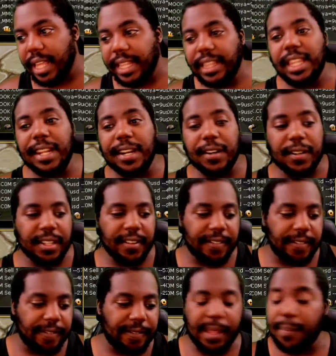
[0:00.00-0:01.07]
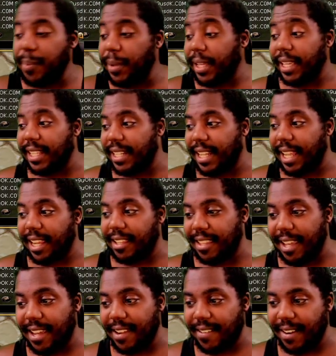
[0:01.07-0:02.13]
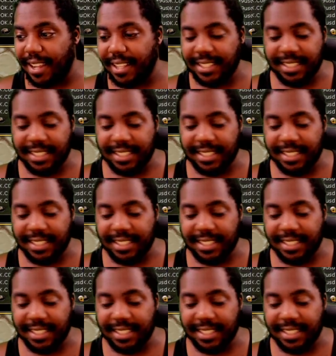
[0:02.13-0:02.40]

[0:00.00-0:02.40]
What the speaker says: literally flipping it like that, right?